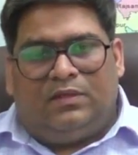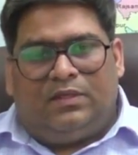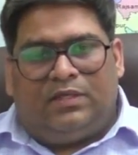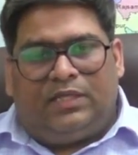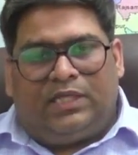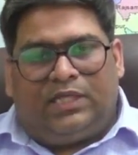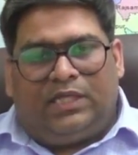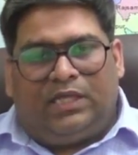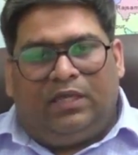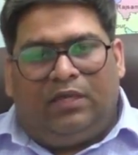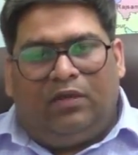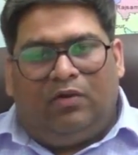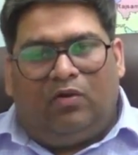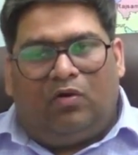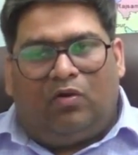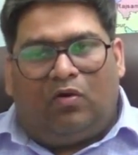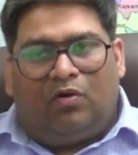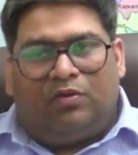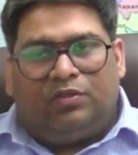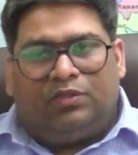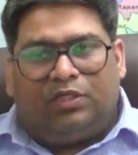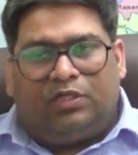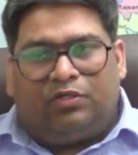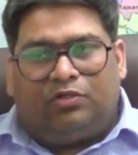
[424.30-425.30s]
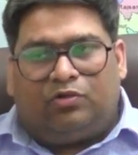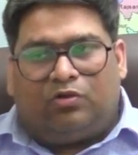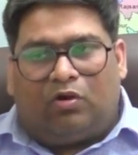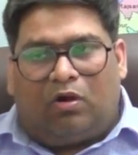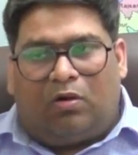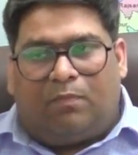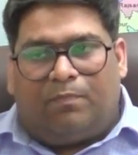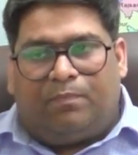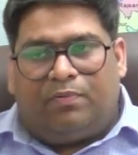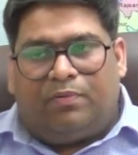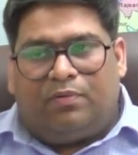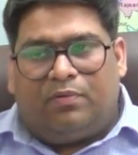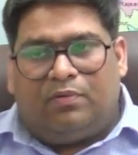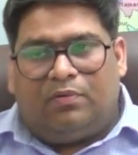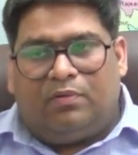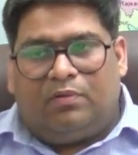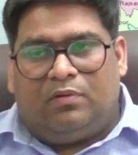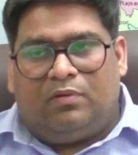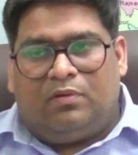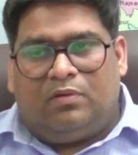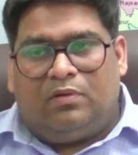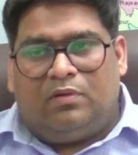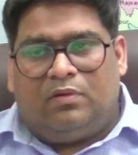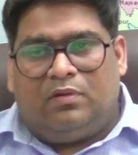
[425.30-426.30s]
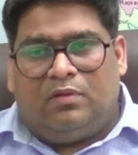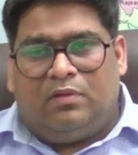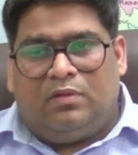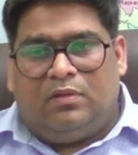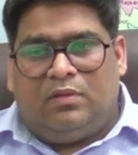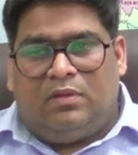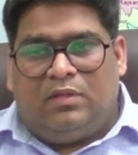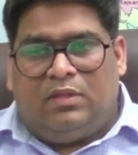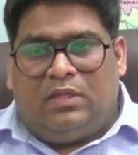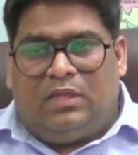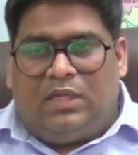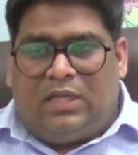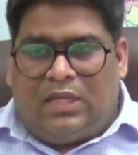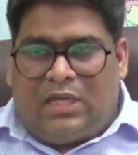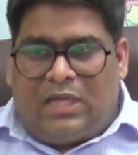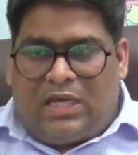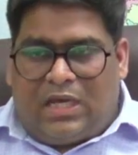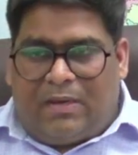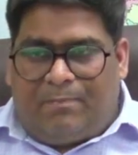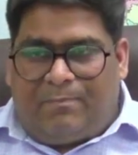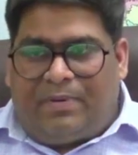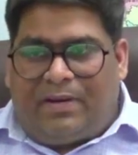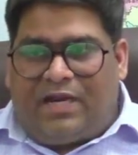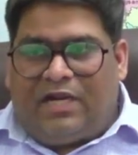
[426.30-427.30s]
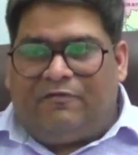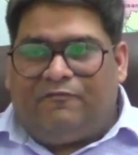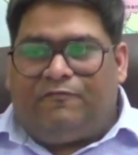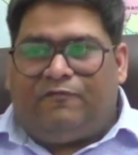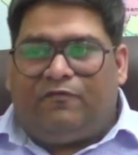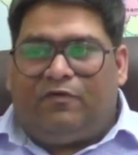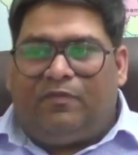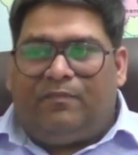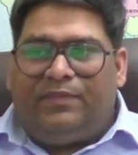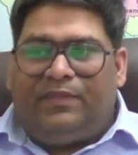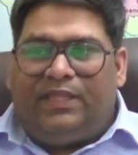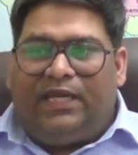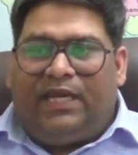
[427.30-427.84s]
Okay, on the top. Apart from